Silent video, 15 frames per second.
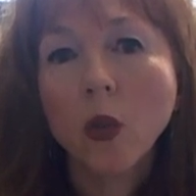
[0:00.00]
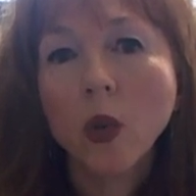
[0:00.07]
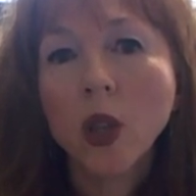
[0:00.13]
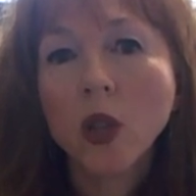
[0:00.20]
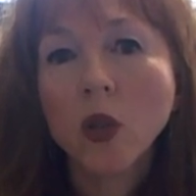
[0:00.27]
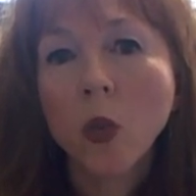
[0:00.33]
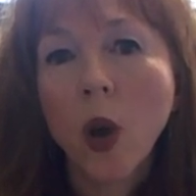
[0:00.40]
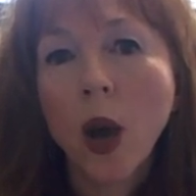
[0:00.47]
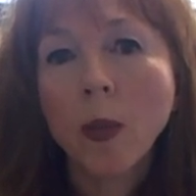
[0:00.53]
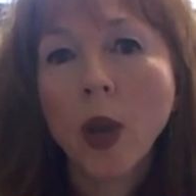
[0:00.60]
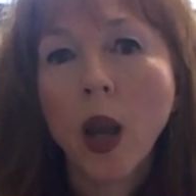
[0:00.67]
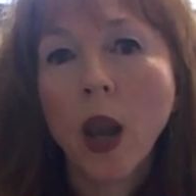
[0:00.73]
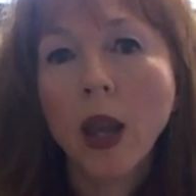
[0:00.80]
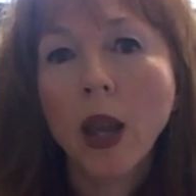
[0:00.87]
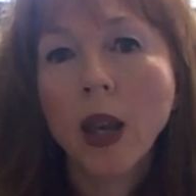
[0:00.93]
with its white
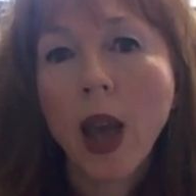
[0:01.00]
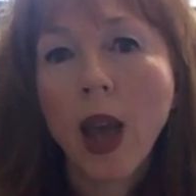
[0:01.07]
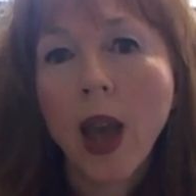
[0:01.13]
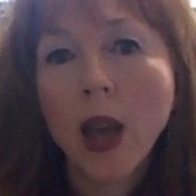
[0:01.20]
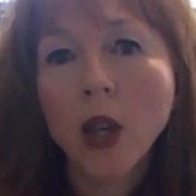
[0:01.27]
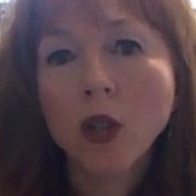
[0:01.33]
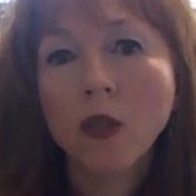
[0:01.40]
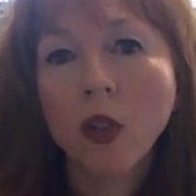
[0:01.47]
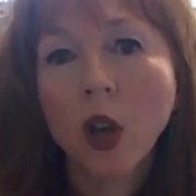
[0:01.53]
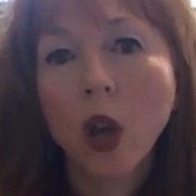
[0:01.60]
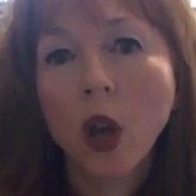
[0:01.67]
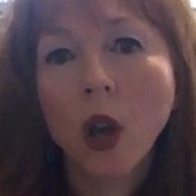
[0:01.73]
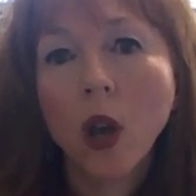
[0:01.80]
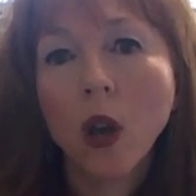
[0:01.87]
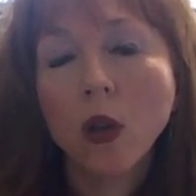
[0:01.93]
clean hatch for
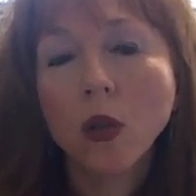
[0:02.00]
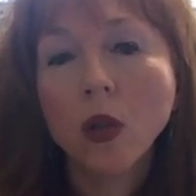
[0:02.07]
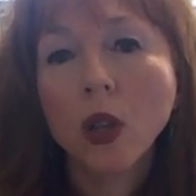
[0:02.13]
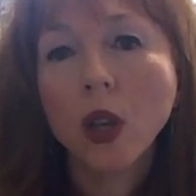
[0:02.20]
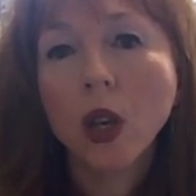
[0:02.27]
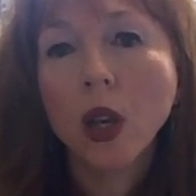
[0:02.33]
cologne